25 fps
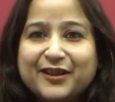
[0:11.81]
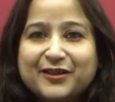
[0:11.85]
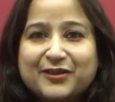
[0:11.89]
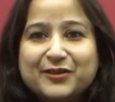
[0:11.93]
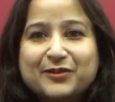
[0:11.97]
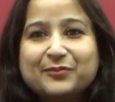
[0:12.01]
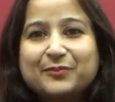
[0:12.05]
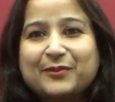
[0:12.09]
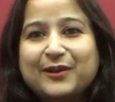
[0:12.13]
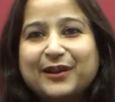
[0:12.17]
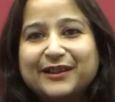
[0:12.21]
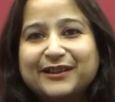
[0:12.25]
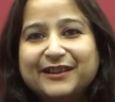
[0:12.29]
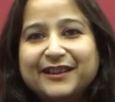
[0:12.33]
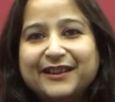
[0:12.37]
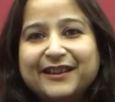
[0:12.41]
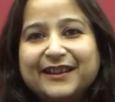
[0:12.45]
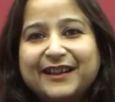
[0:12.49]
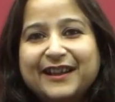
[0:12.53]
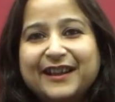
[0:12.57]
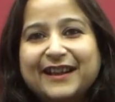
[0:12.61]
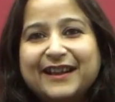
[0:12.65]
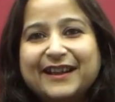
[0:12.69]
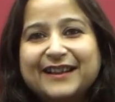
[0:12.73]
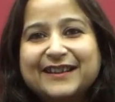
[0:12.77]
Meenakshi Upadhyay,
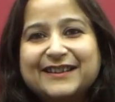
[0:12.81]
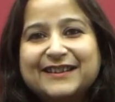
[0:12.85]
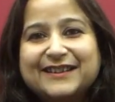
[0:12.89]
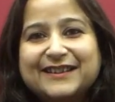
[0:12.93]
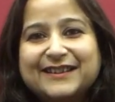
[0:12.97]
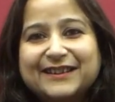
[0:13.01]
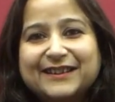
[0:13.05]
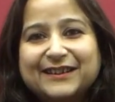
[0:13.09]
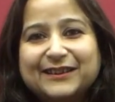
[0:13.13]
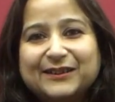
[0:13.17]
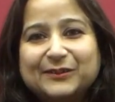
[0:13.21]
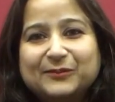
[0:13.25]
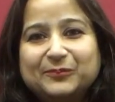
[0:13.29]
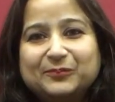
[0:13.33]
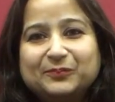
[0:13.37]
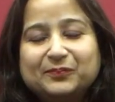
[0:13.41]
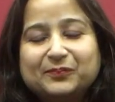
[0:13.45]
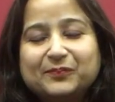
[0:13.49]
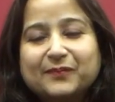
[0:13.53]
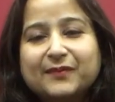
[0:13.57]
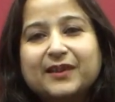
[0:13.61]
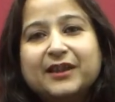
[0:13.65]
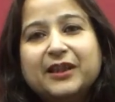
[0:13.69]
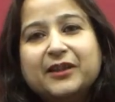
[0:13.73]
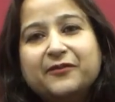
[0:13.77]

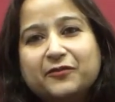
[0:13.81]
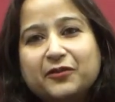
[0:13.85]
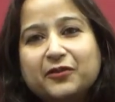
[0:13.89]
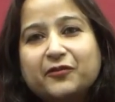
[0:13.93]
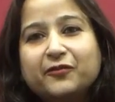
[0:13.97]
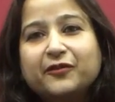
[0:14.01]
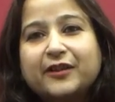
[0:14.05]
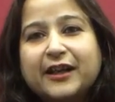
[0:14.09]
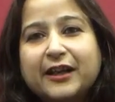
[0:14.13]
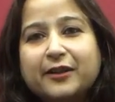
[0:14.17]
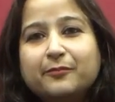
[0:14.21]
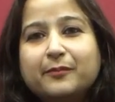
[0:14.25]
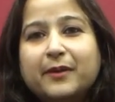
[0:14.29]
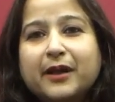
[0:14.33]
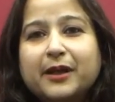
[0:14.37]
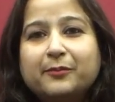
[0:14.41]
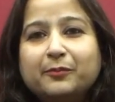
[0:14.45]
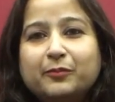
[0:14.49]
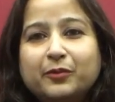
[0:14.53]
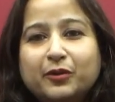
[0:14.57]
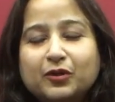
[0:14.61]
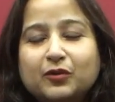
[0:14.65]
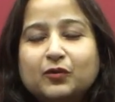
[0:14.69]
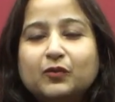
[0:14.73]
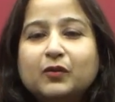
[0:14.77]
and if you've read my
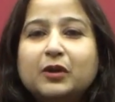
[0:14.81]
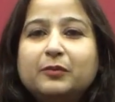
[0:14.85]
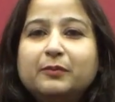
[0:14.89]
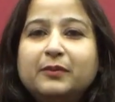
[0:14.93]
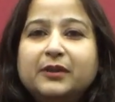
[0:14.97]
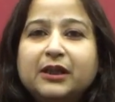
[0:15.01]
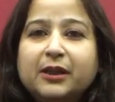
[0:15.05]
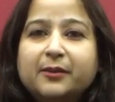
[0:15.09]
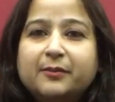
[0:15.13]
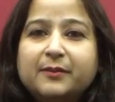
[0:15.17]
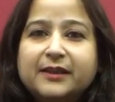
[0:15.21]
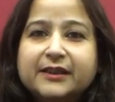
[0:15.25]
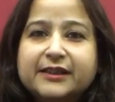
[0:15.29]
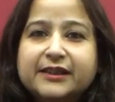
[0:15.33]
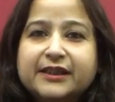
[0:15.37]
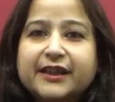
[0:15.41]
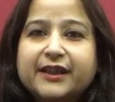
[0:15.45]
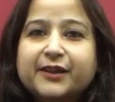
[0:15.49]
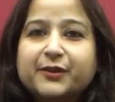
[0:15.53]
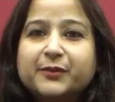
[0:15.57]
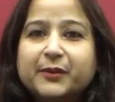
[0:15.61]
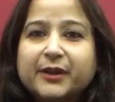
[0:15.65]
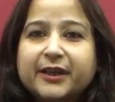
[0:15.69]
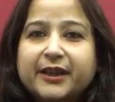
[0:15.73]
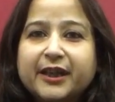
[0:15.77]
book Verbal Ability
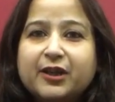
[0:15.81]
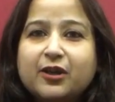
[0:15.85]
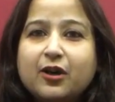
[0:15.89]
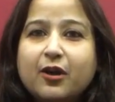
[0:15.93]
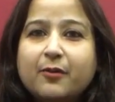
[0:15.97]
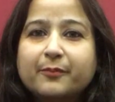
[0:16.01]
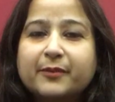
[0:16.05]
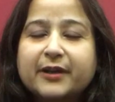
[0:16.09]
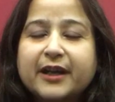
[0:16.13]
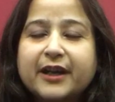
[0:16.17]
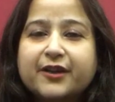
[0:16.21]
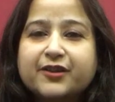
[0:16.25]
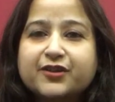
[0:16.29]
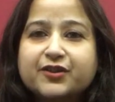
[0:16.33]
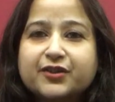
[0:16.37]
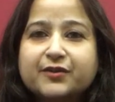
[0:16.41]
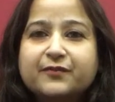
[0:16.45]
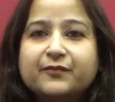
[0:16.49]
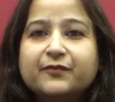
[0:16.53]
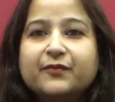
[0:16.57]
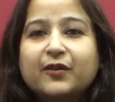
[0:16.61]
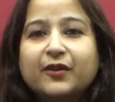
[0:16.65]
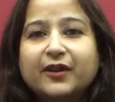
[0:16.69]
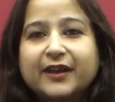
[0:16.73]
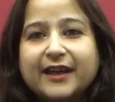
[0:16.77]
and Reading Comprehension
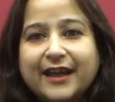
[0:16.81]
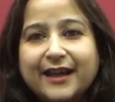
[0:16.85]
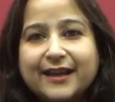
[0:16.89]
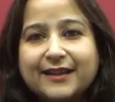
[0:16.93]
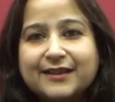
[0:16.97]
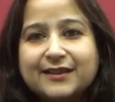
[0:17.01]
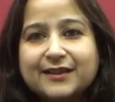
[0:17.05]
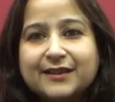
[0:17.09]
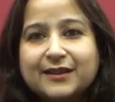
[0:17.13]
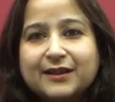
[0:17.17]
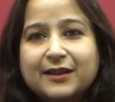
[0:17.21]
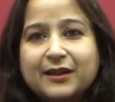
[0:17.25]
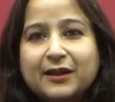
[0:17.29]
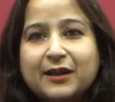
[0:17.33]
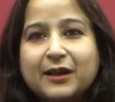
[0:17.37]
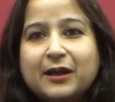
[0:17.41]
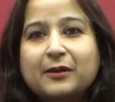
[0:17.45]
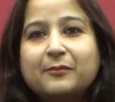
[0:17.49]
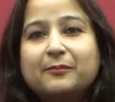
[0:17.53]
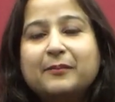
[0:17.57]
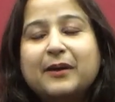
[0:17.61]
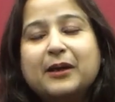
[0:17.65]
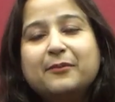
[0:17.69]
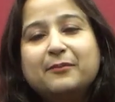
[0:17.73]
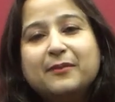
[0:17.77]
for CAT
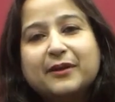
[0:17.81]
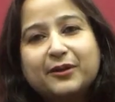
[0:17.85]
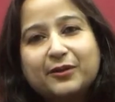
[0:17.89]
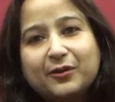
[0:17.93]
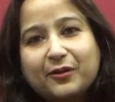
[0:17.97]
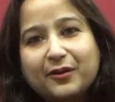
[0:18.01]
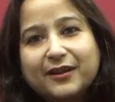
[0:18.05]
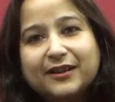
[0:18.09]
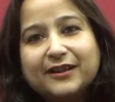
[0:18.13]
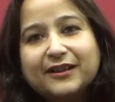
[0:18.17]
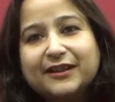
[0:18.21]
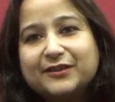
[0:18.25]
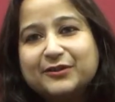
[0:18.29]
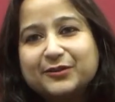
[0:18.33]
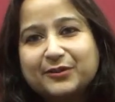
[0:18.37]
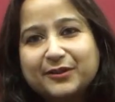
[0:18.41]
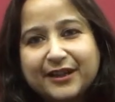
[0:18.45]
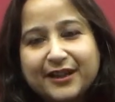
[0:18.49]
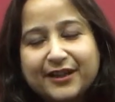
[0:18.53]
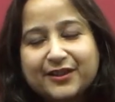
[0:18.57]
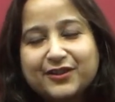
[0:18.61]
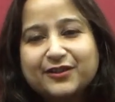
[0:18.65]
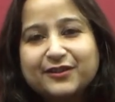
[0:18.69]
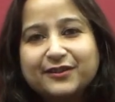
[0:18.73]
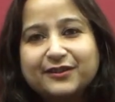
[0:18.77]
by McGraw-Hill
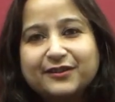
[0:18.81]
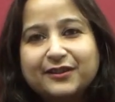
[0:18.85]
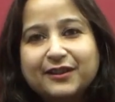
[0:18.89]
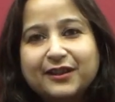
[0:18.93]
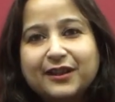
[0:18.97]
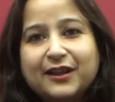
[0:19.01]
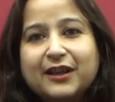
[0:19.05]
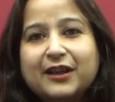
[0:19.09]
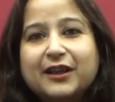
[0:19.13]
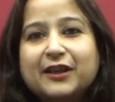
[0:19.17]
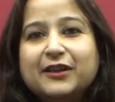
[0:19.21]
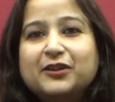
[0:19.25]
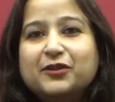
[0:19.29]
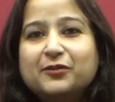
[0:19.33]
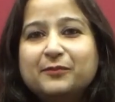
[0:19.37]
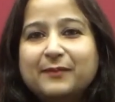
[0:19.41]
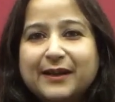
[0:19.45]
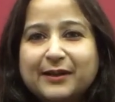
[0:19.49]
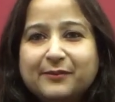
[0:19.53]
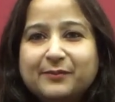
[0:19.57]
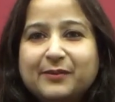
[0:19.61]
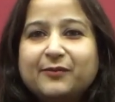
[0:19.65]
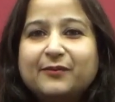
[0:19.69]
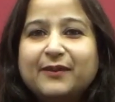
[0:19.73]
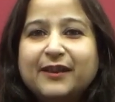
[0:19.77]
Education, you
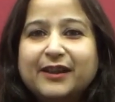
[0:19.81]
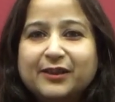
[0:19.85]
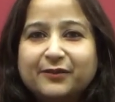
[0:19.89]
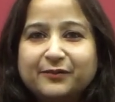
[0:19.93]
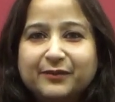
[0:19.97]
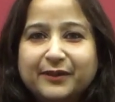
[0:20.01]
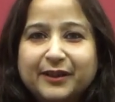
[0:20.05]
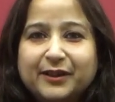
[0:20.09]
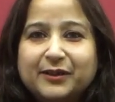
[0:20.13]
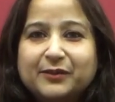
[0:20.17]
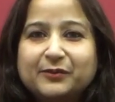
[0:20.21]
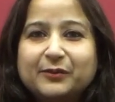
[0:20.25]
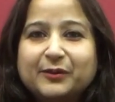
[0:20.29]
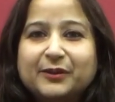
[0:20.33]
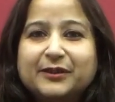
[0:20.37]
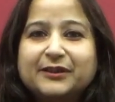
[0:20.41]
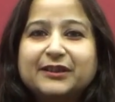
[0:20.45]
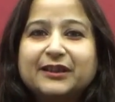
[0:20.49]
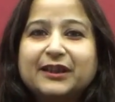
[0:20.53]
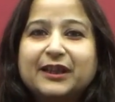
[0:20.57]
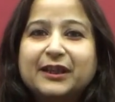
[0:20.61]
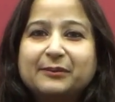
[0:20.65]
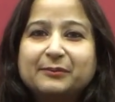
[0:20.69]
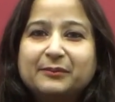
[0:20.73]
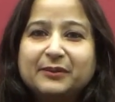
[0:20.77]
might be well aware what
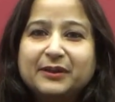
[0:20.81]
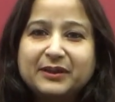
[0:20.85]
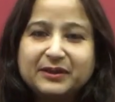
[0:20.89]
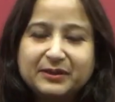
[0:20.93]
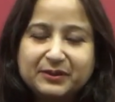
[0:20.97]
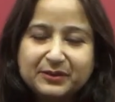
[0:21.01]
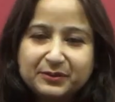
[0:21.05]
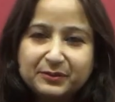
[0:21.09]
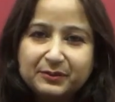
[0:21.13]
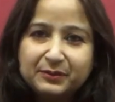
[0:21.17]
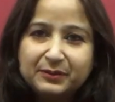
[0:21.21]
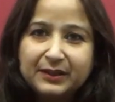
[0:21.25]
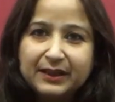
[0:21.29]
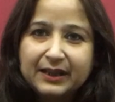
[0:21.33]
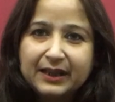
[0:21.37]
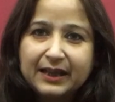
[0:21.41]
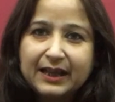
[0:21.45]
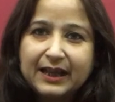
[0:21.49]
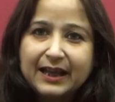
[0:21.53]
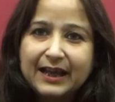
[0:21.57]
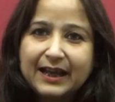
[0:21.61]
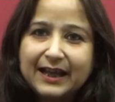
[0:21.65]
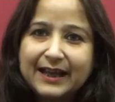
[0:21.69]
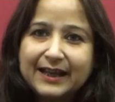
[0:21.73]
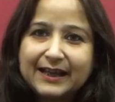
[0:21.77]
I'm into.
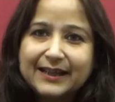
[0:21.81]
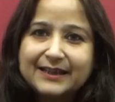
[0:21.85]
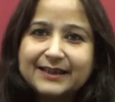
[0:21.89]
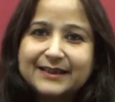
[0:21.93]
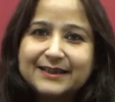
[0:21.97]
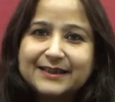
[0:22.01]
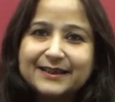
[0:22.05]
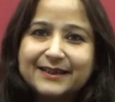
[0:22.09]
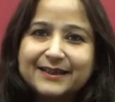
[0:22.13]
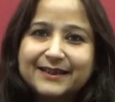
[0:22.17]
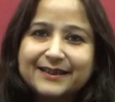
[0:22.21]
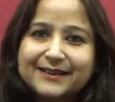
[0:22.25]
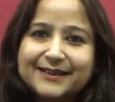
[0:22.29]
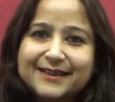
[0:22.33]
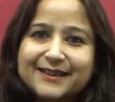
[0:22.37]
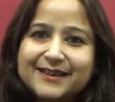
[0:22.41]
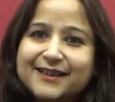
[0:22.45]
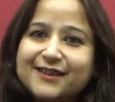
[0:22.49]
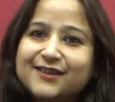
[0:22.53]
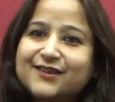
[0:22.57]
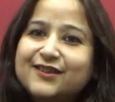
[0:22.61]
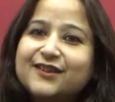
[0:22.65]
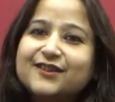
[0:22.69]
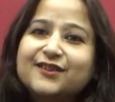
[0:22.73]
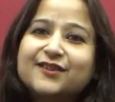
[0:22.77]
And this
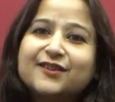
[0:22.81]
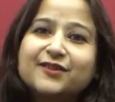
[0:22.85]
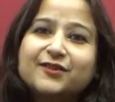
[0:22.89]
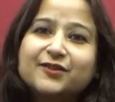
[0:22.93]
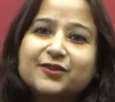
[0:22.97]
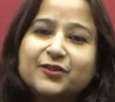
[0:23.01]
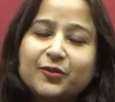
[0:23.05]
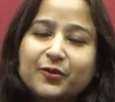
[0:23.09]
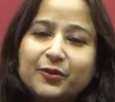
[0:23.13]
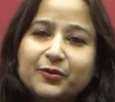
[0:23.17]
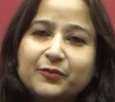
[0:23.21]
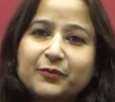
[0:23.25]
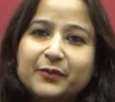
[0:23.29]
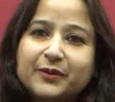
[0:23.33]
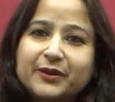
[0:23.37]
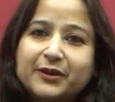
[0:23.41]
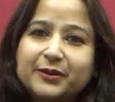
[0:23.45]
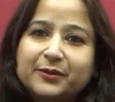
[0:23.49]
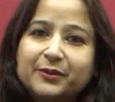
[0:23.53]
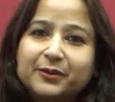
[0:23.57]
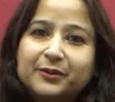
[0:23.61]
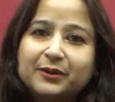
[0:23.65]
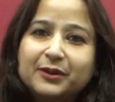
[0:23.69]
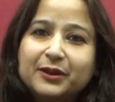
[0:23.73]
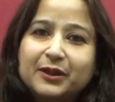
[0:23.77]
is just a short video
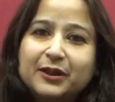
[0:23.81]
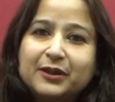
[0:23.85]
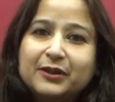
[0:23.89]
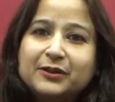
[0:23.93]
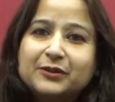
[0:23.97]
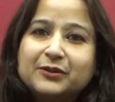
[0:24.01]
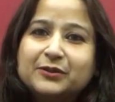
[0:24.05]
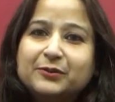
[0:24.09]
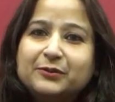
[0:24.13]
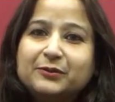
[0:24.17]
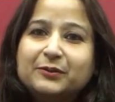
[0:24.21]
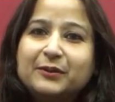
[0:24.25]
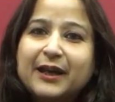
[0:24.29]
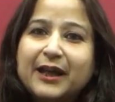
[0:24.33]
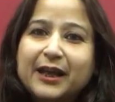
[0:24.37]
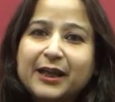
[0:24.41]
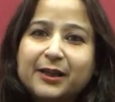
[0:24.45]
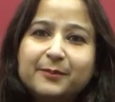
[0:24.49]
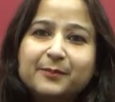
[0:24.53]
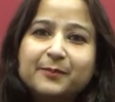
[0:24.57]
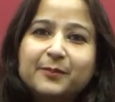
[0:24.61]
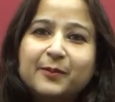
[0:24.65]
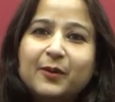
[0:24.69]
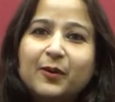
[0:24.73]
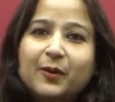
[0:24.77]
to help
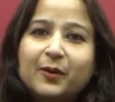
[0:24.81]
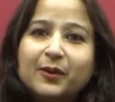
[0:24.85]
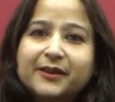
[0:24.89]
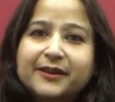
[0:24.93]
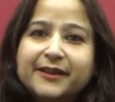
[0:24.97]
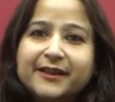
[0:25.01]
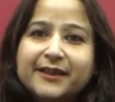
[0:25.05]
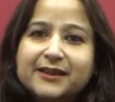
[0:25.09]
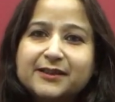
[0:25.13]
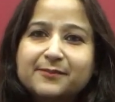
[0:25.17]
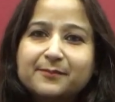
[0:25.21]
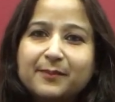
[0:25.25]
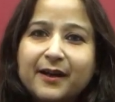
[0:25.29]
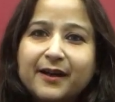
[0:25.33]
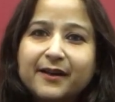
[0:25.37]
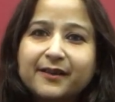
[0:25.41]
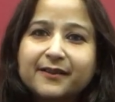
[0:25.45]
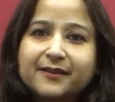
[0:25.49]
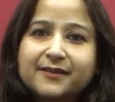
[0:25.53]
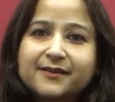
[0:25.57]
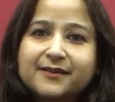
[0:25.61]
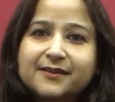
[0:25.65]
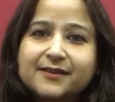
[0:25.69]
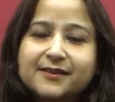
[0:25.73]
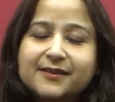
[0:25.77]
all the
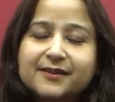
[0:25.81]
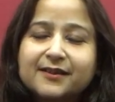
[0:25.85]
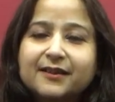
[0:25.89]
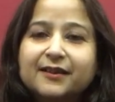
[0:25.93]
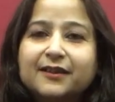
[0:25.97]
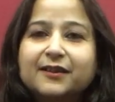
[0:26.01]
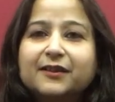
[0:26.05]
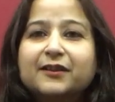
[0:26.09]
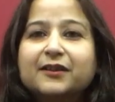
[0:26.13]
aspirants